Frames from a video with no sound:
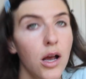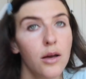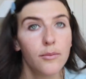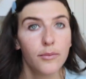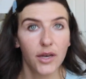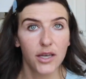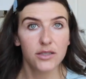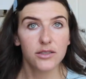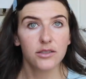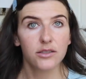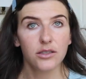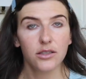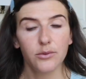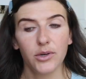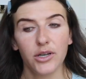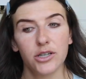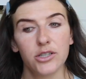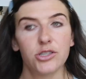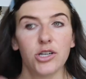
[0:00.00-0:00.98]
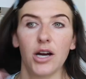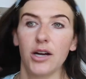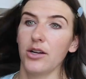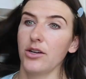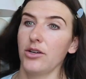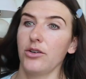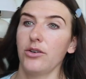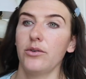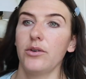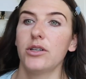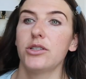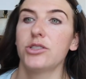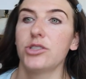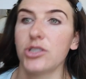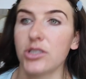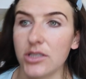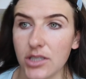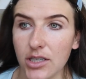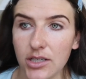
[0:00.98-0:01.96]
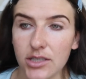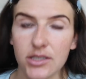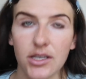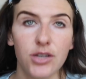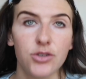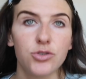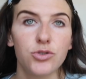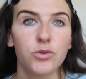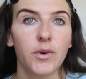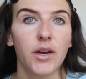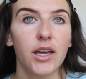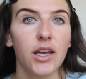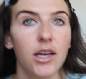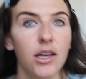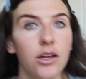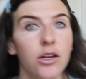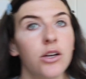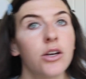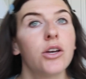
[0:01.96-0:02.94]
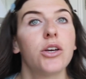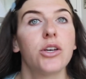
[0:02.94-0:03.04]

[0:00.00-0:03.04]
Basically what you're trying to do is just accentuate